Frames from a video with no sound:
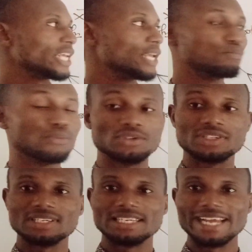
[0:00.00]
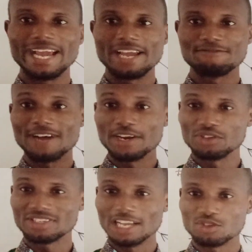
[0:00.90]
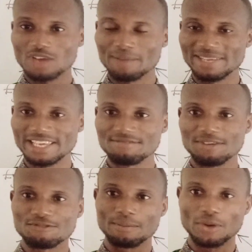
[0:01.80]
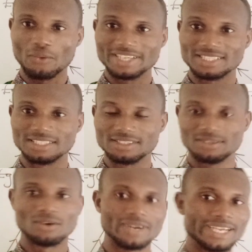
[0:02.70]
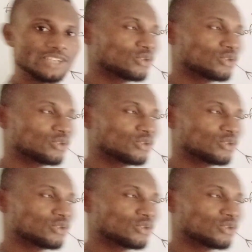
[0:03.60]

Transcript: input the values that you have been given from the questions. Okay,